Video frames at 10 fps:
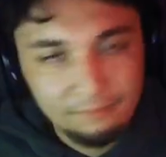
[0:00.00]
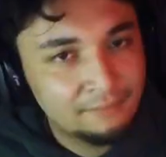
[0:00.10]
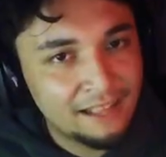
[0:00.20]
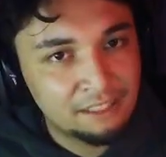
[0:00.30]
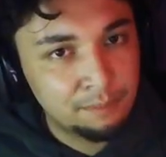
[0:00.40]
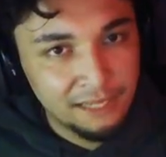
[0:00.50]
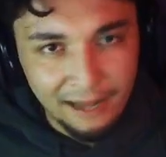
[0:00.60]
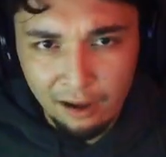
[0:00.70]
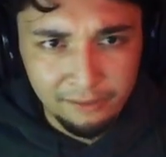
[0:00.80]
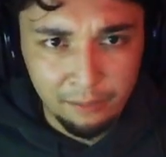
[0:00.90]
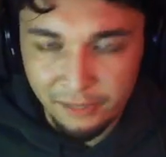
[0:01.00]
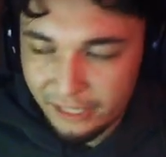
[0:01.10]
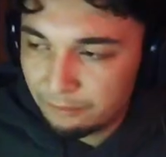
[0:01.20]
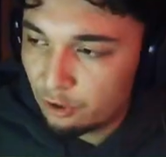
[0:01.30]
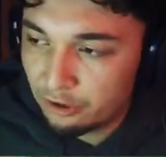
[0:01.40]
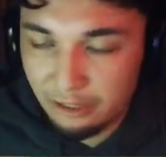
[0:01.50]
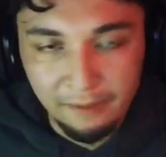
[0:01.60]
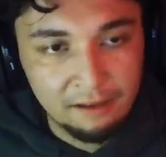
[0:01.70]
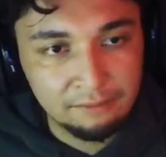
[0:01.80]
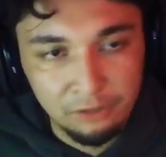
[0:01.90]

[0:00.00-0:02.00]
That speed out that we keep talking about.